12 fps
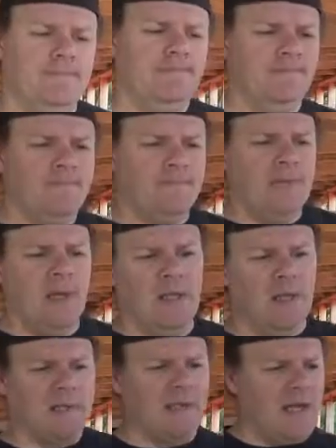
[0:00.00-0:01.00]
it
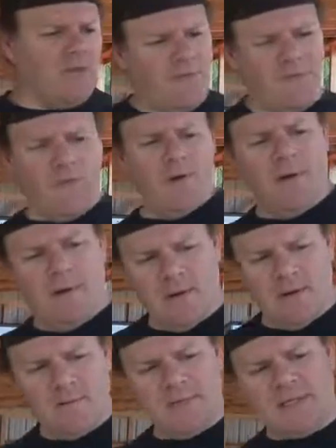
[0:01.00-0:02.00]
looks like
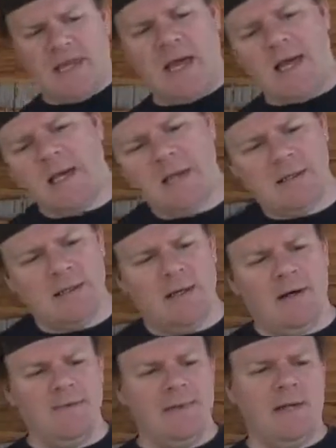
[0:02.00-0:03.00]
from the stack
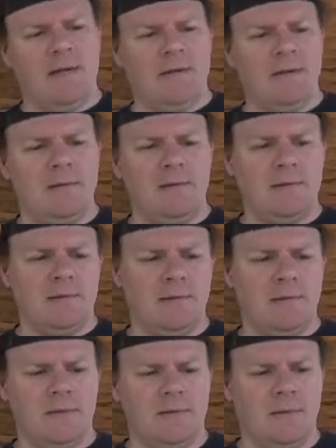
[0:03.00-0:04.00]
of metal
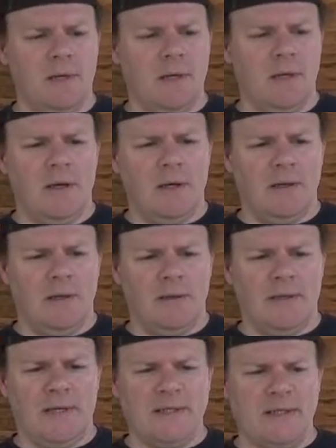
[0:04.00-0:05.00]

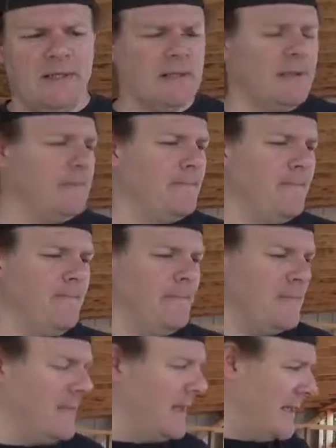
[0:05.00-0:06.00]
on my trailer,
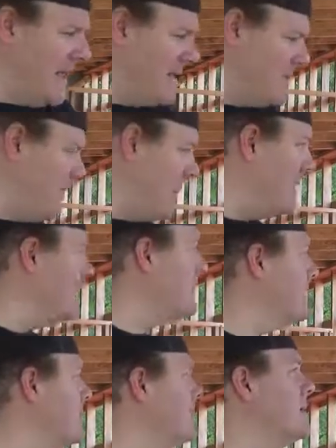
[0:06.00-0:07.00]
the last bit
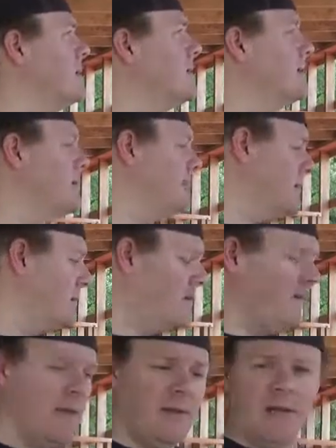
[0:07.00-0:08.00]

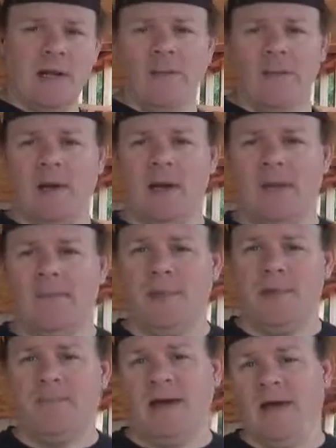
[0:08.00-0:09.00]
of metal that I
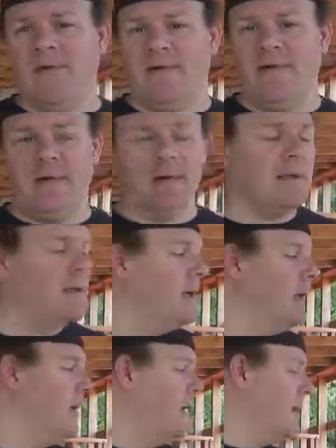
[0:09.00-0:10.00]
believe I have everything.
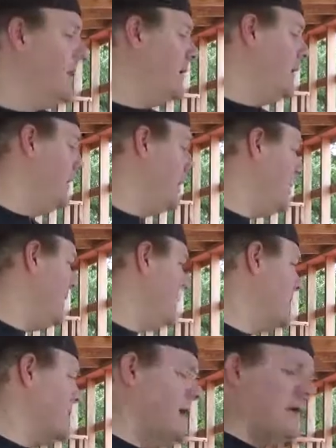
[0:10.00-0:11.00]
It
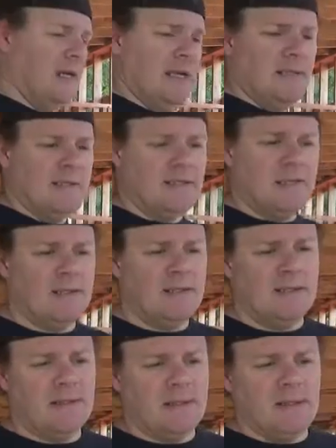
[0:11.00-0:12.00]
looks like it's
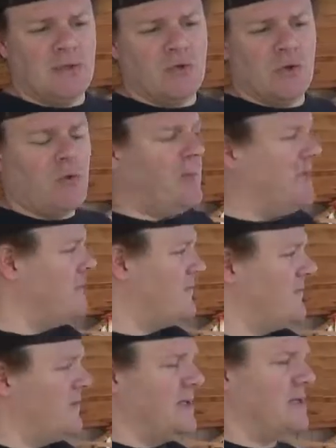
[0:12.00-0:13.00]
the short pieces
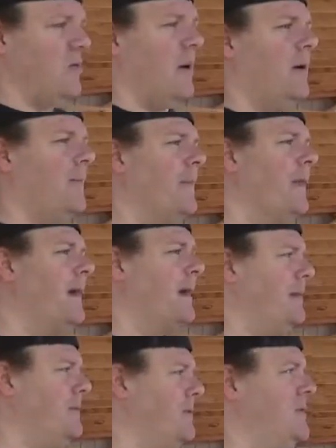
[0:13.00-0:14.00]
for this wall.
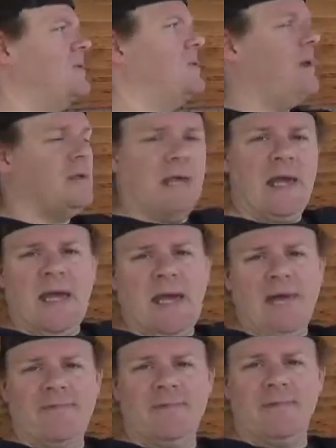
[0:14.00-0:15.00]
I'm doing this wall in
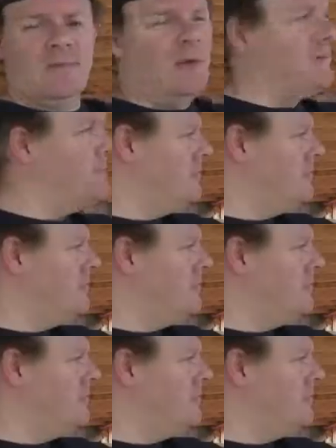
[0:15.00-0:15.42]
halves. Well,